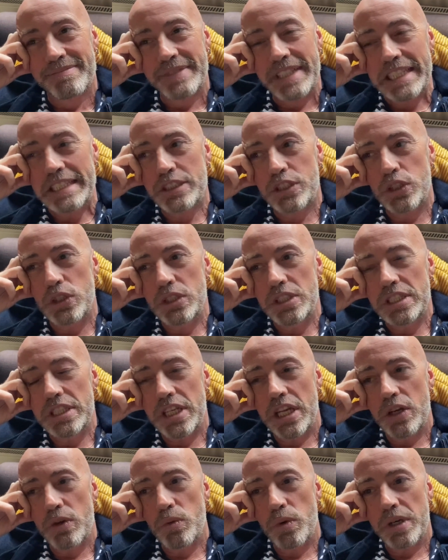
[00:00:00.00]
It's good to
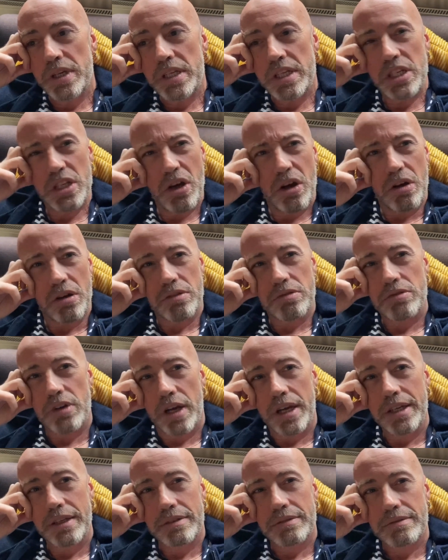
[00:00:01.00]
know what you're not,
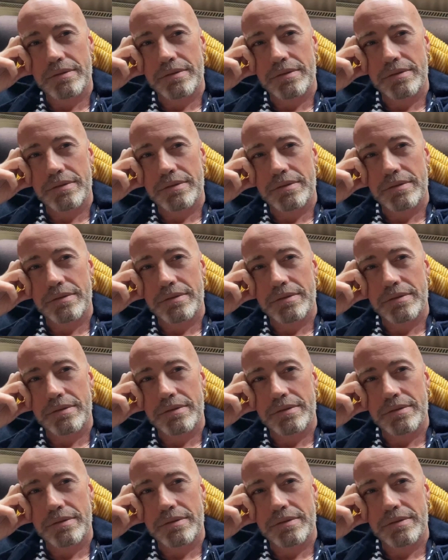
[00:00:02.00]
right?